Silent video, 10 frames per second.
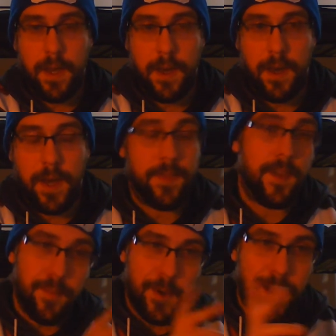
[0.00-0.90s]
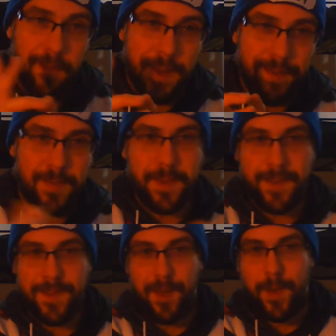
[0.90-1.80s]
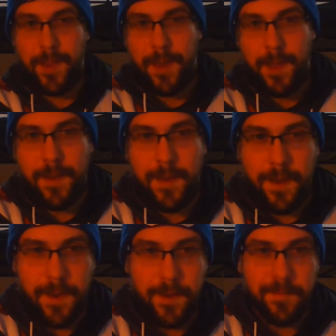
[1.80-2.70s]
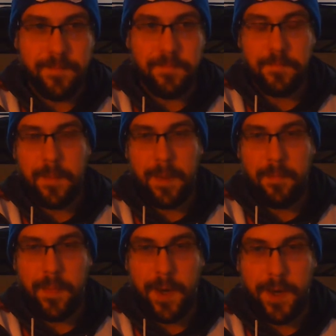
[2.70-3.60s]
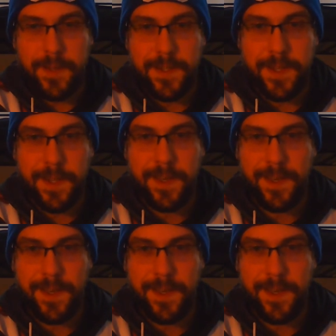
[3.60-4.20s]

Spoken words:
I think Brodell might have something to say about that, but